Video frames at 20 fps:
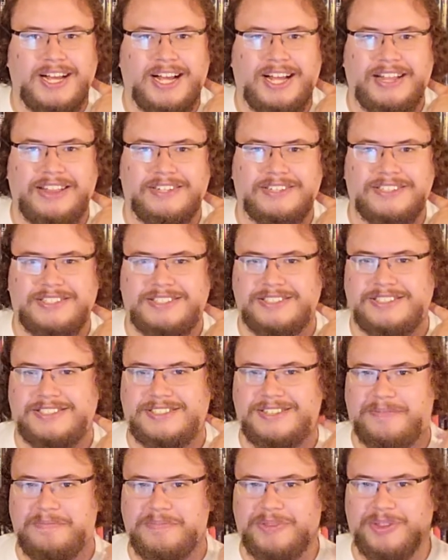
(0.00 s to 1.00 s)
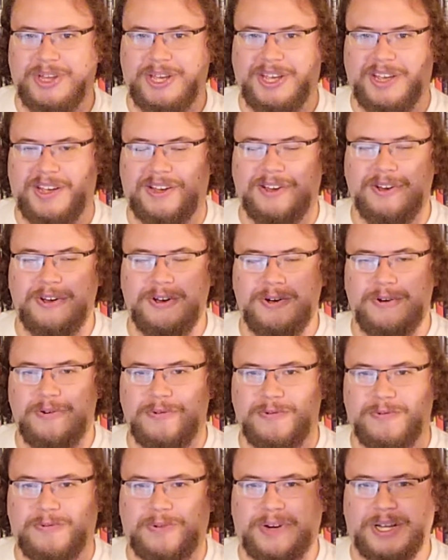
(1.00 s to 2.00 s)
And there's just something
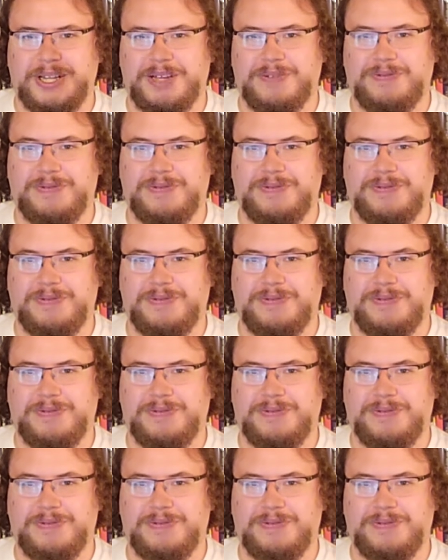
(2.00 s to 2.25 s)
really